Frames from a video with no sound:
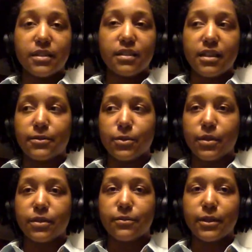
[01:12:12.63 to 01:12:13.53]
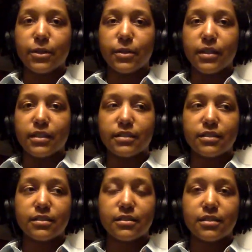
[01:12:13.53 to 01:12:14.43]
yeah, if you want to follow along
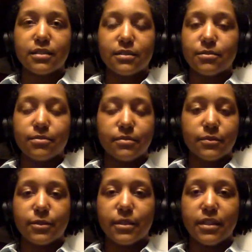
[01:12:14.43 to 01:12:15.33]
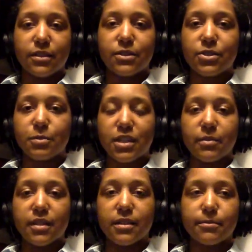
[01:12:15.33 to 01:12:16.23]
for any other trips coming
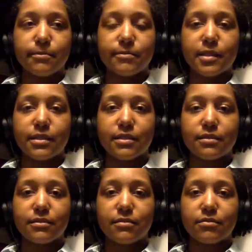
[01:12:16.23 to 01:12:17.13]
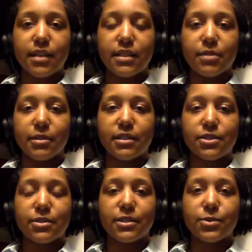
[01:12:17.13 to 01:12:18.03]
up, at Emily on
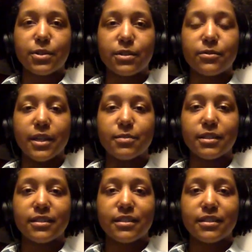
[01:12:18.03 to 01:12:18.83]
Trails, where you can find me.